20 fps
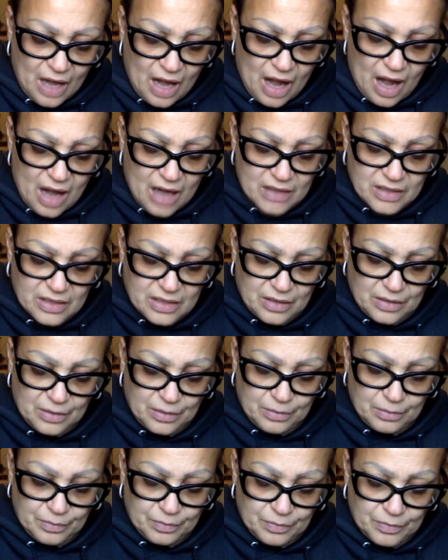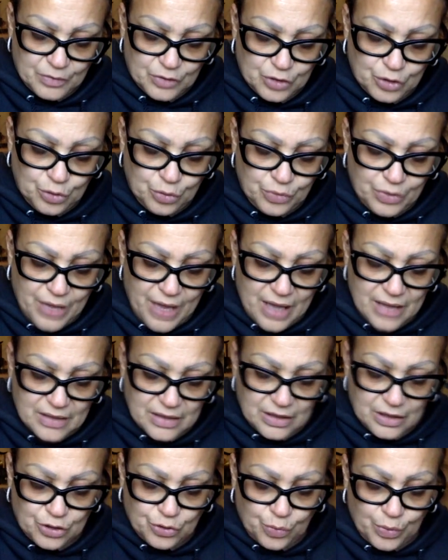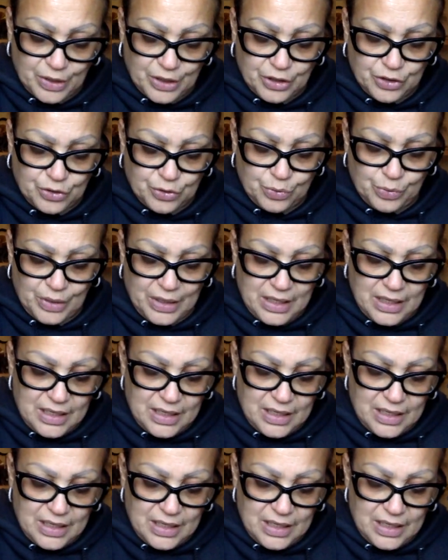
Hosker 2022,